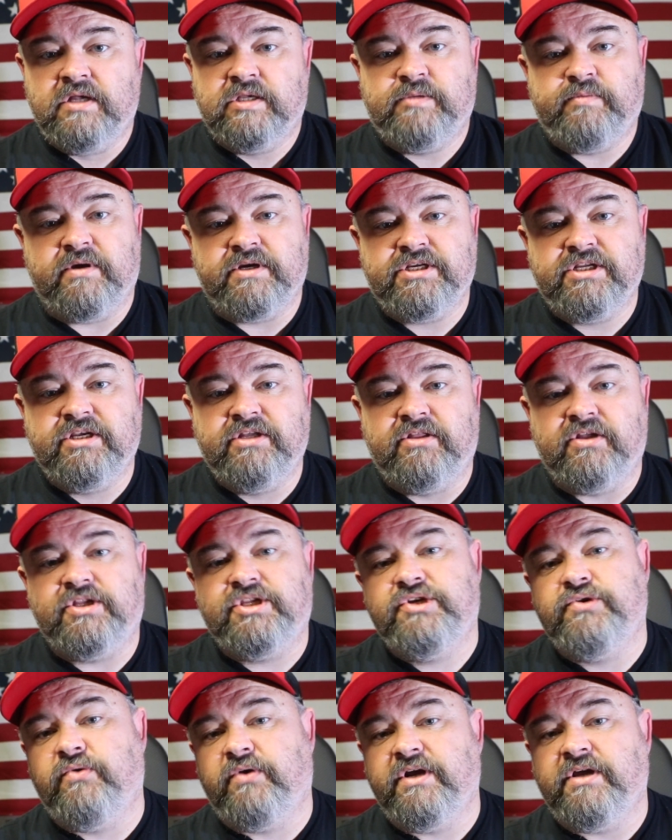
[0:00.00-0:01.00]
Especially the
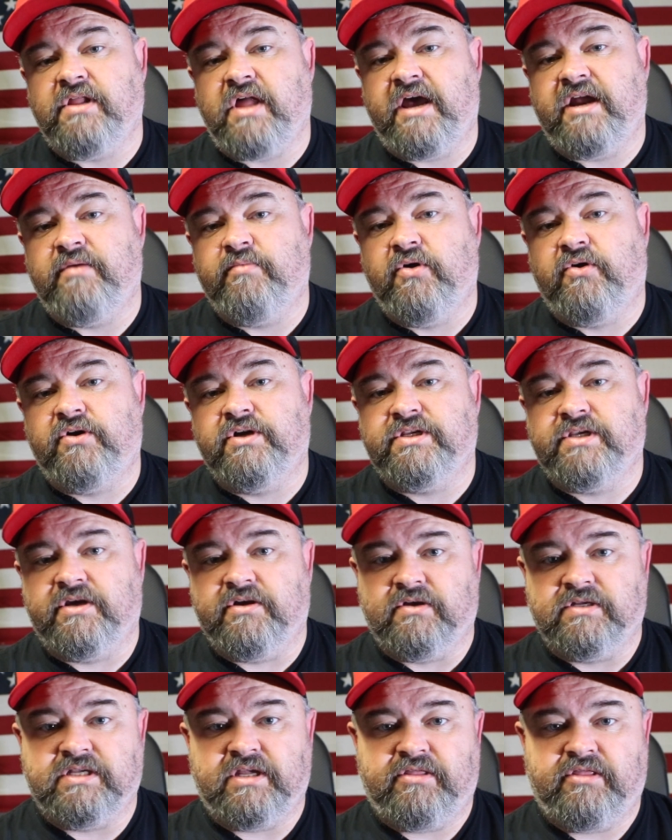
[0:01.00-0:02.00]
touring line of
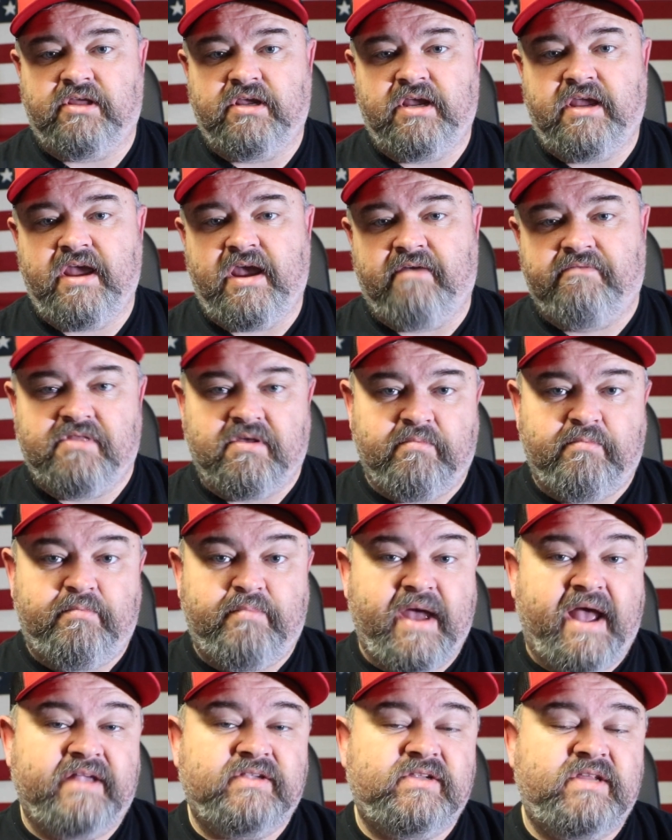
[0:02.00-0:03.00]
motorcycles, I think, have the
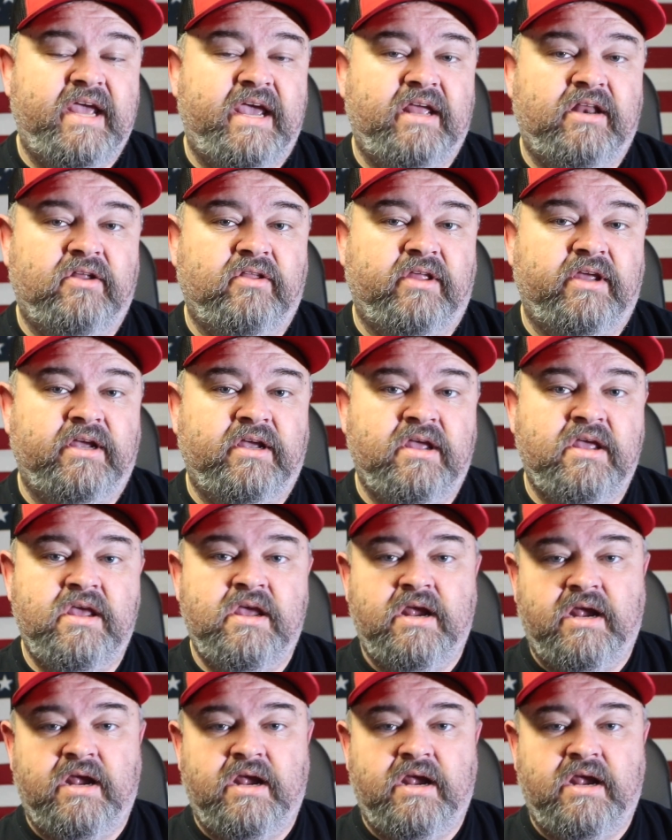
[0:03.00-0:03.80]
best handling